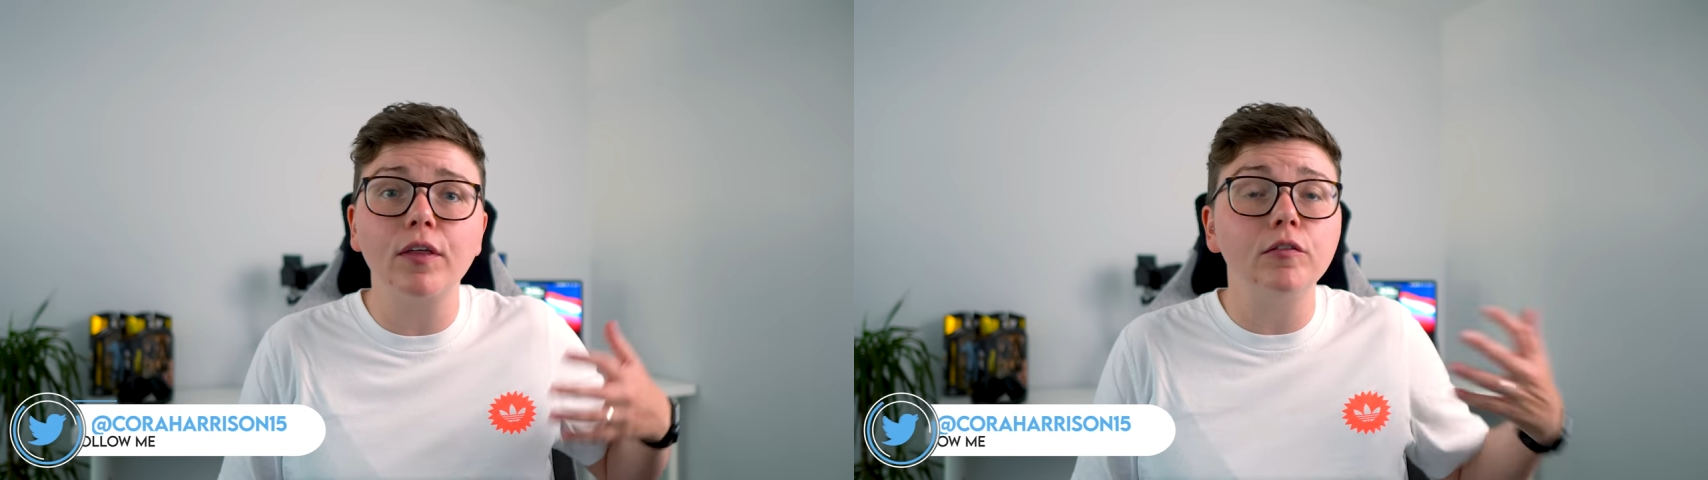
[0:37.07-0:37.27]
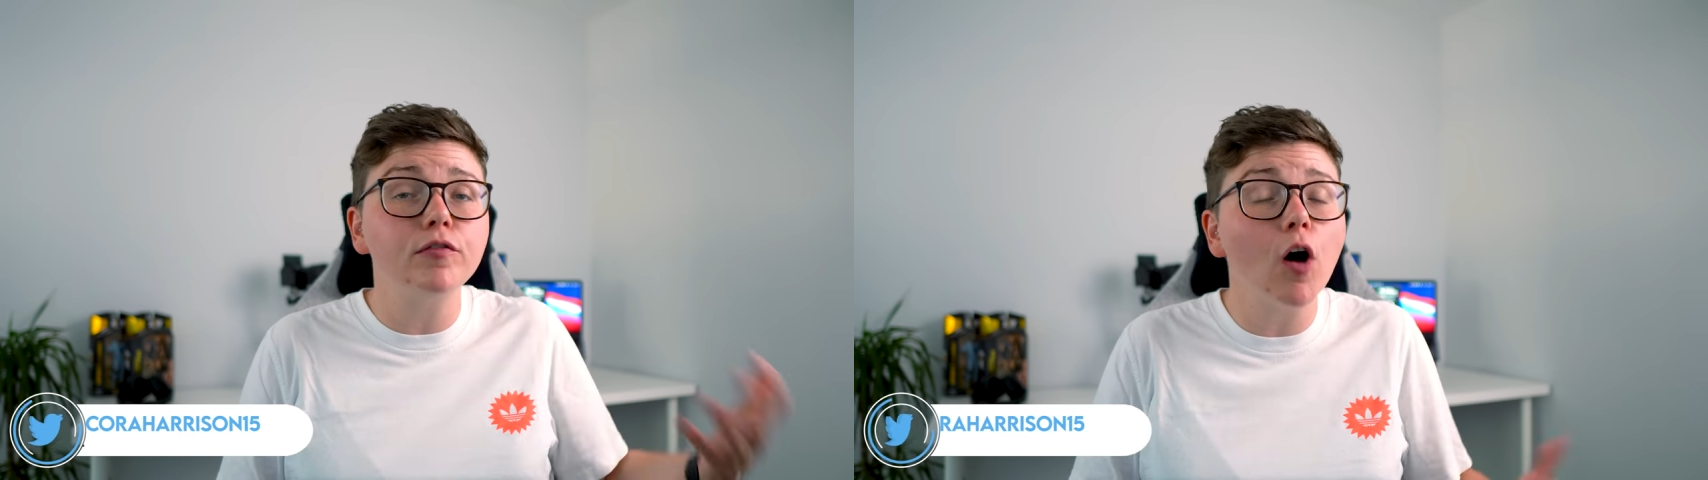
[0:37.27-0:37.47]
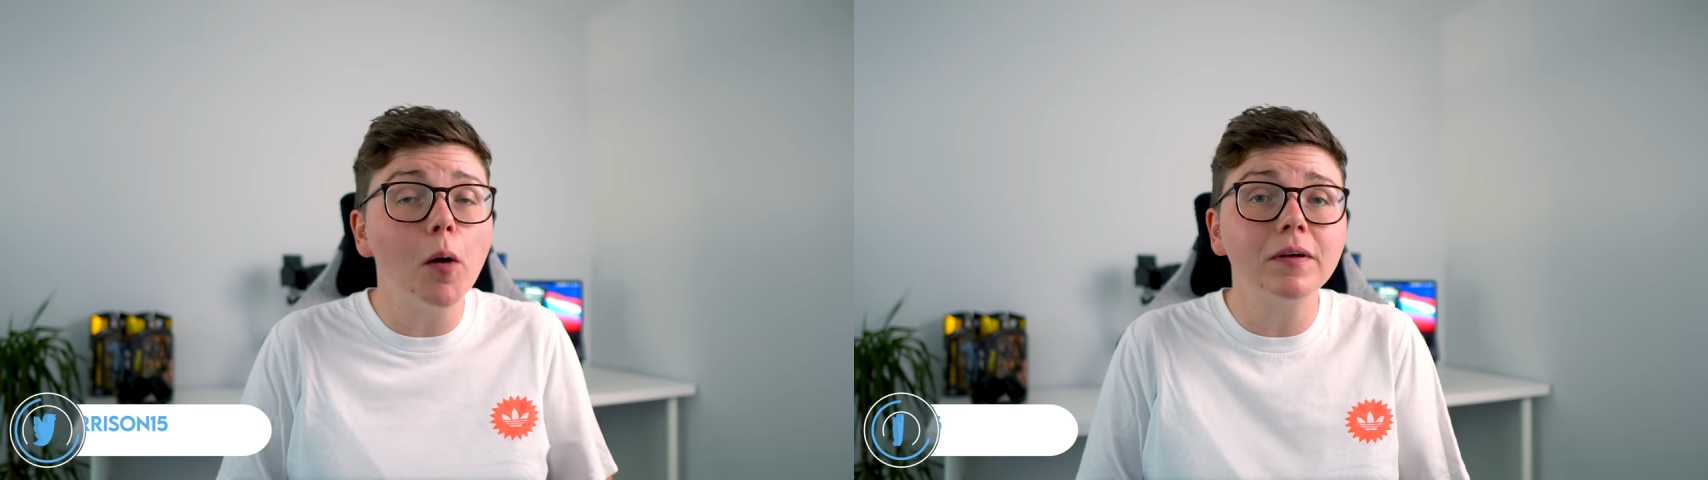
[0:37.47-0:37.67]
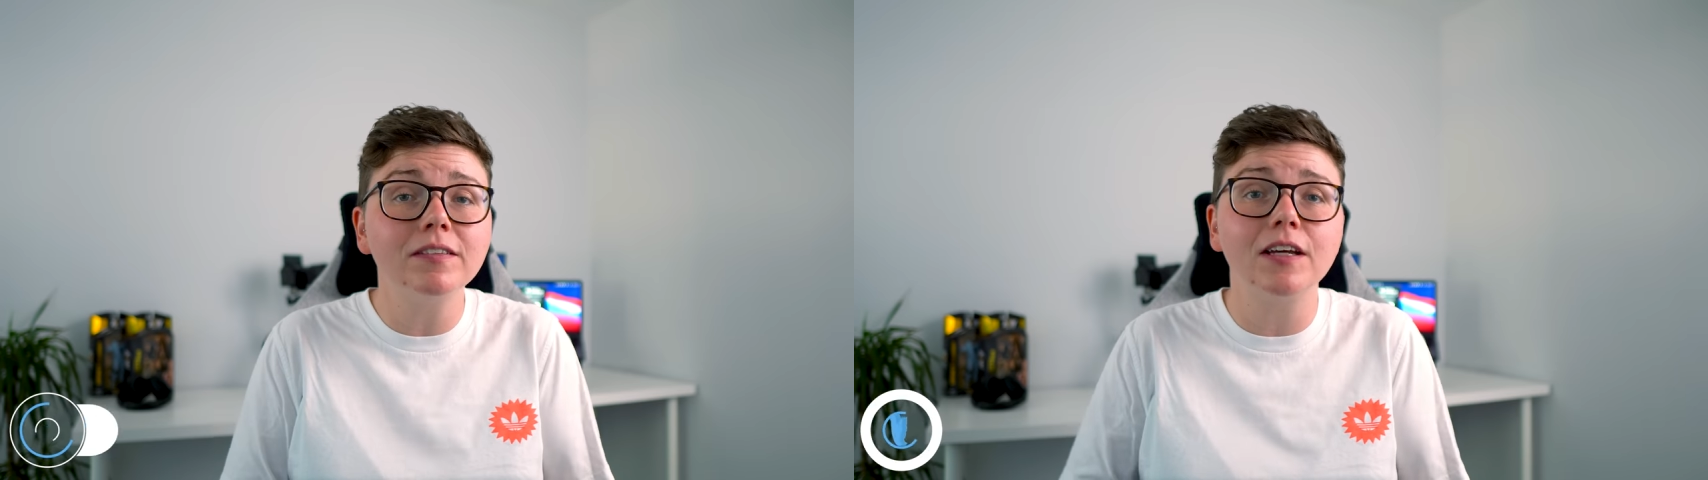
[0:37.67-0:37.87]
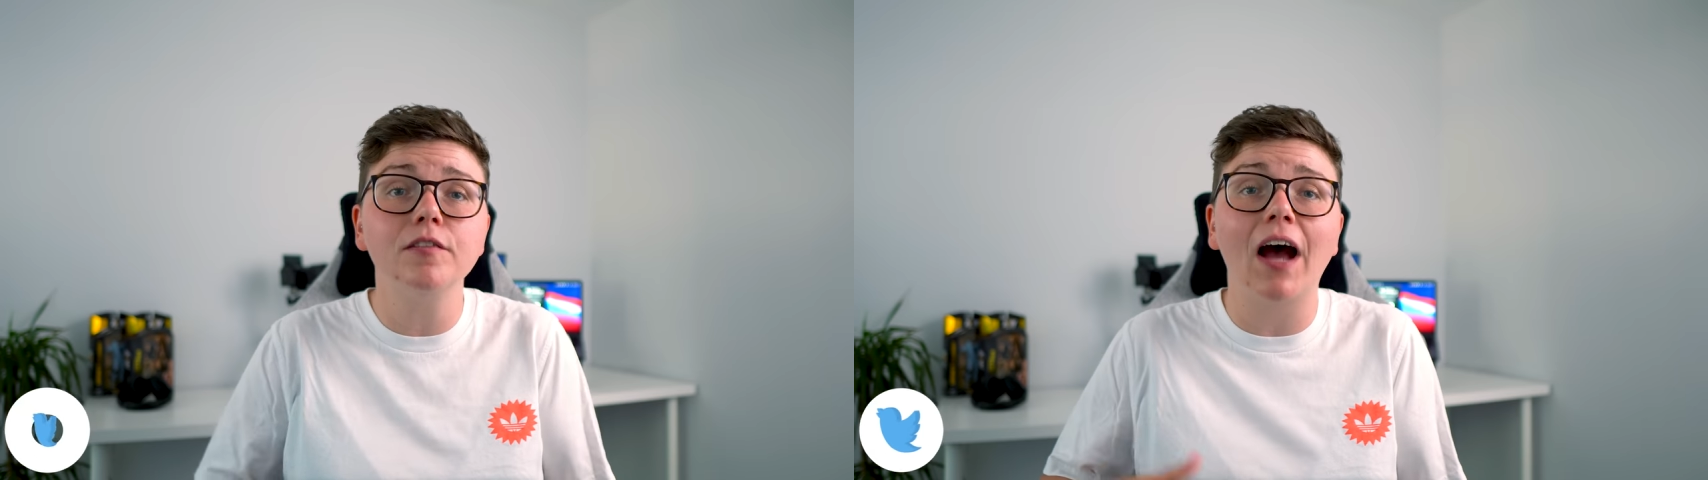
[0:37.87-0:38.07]

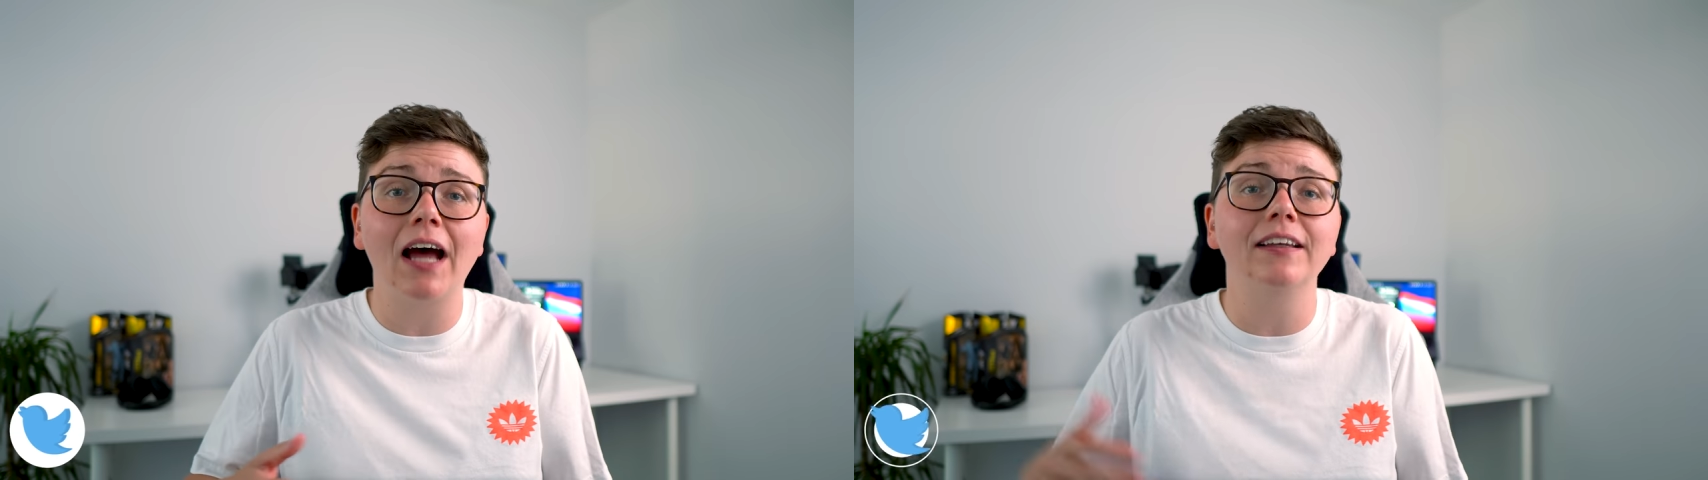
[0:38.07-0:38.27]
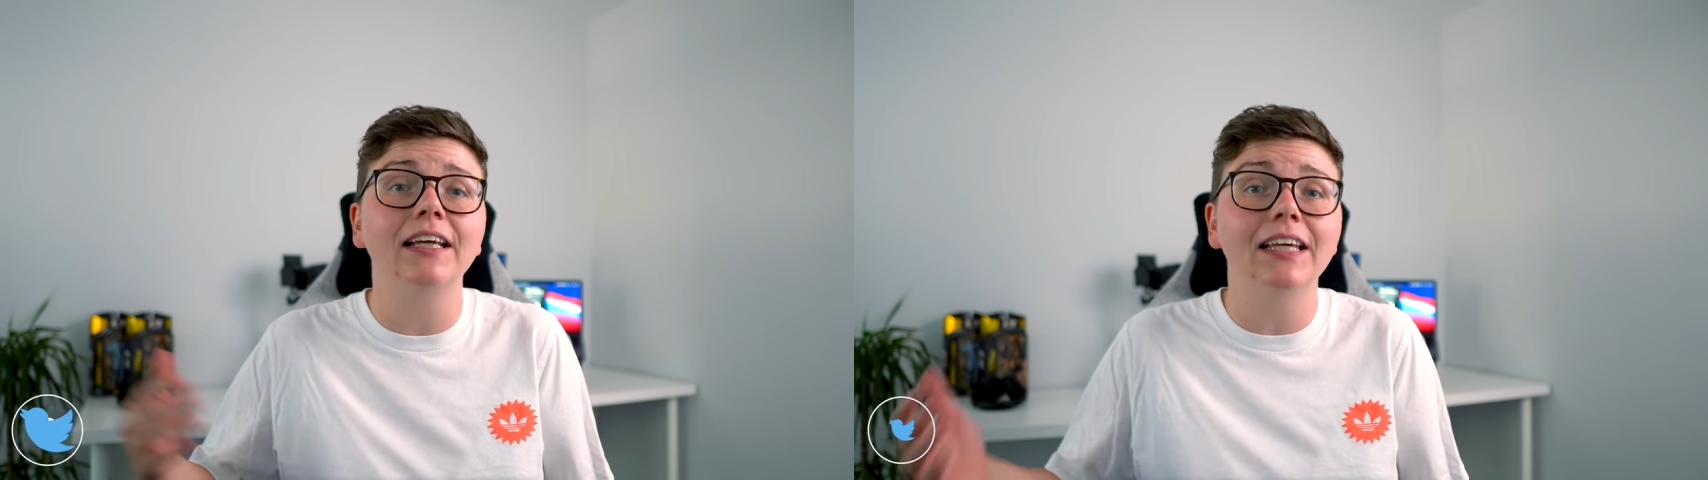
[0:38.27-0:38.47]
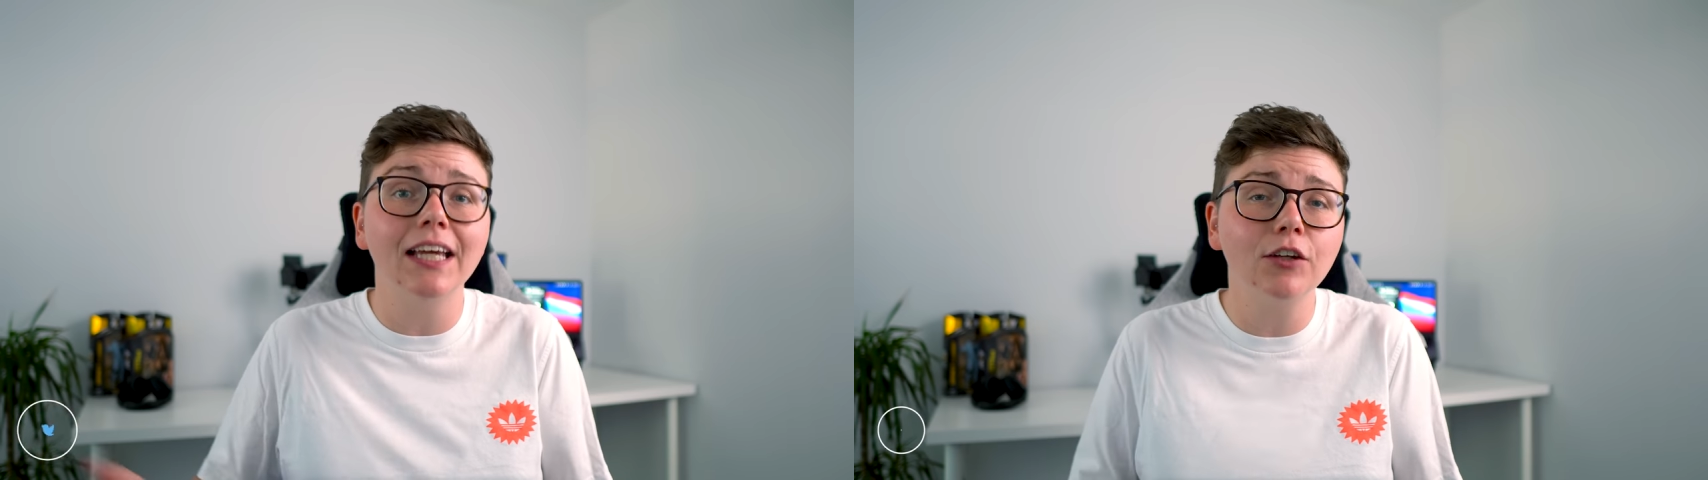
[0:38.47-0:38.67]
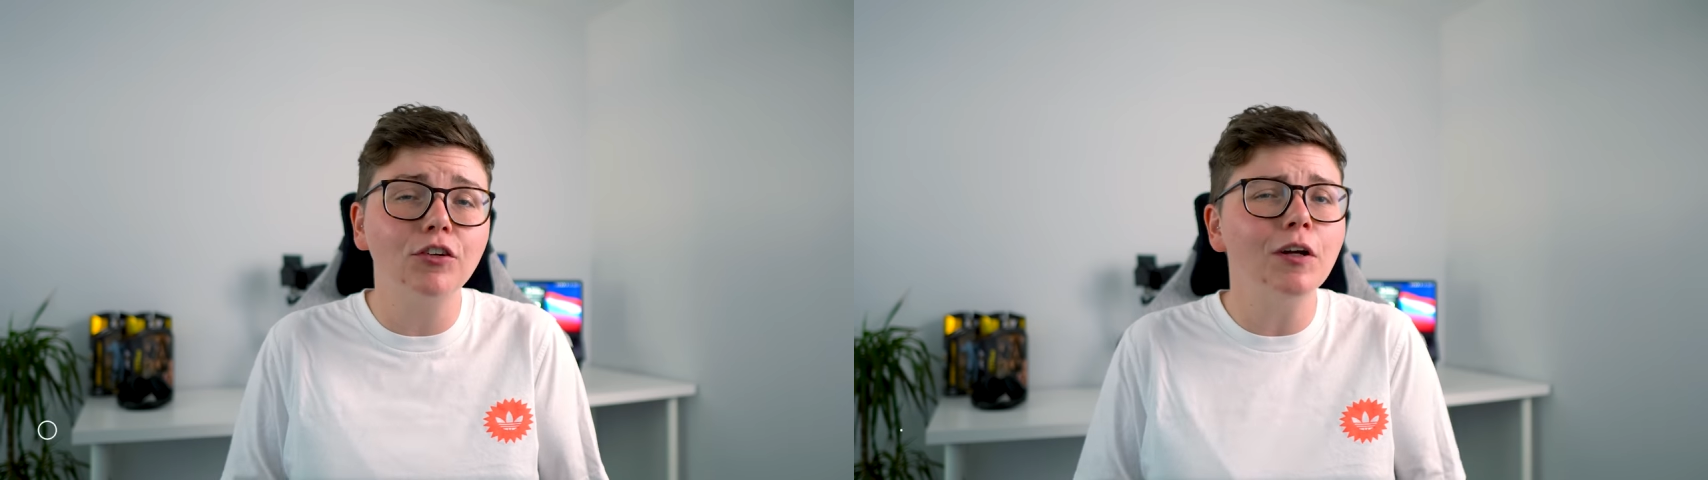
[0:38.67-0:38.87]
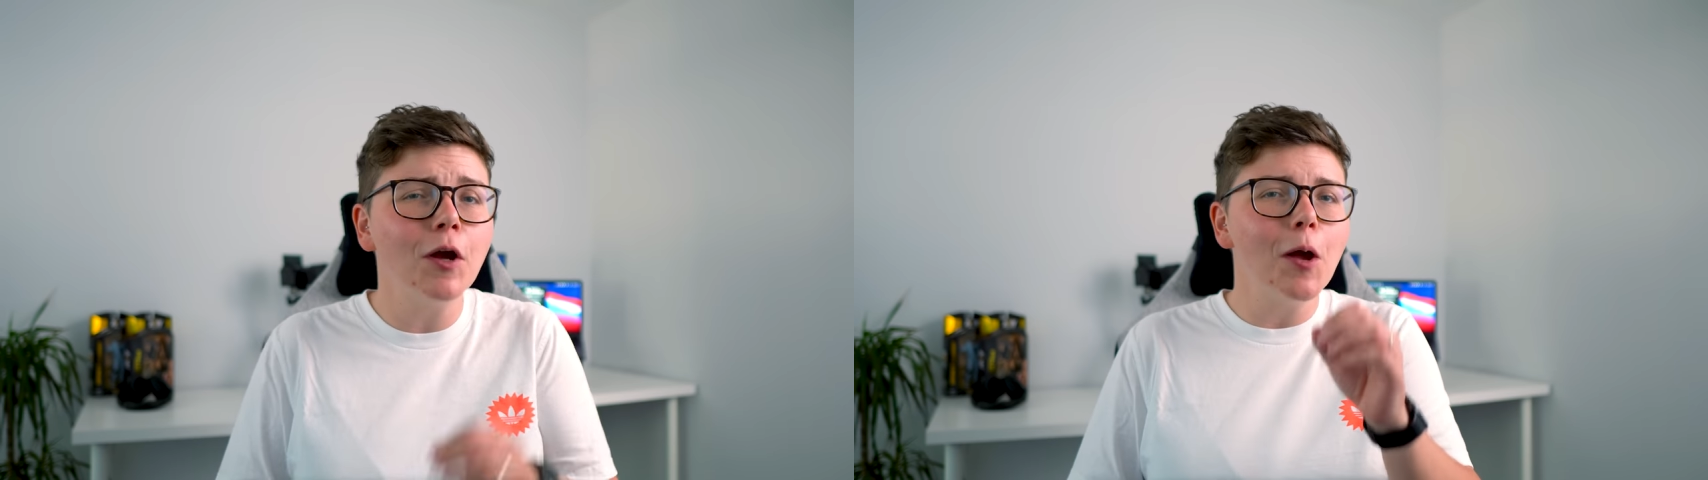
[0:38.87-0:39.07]
informative and
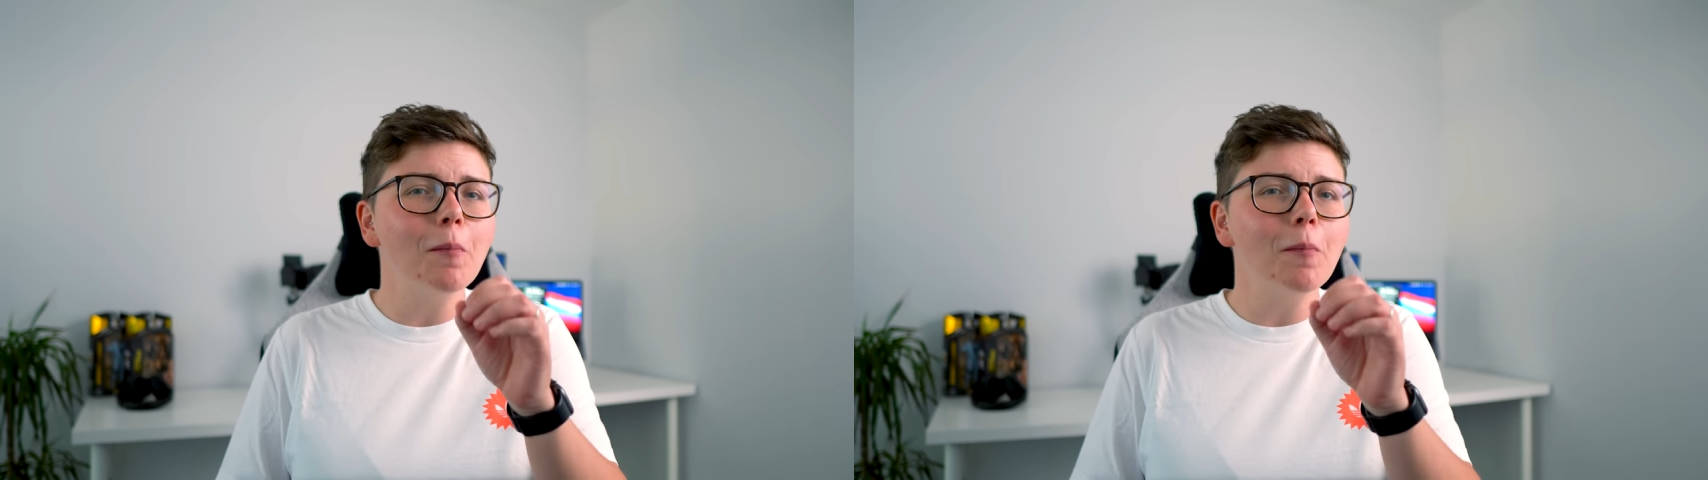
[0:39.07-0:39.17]
engaging,